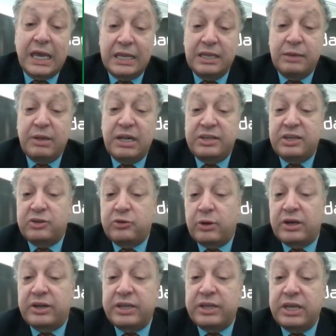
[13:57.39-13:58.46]
inability
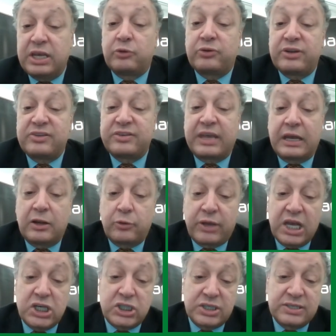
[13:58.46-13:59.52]
to agree on risk
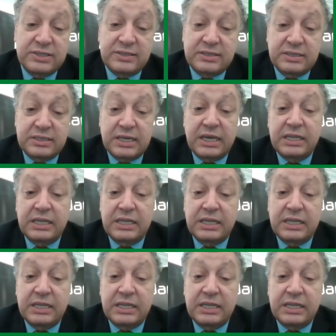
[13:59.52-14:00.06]
allocations,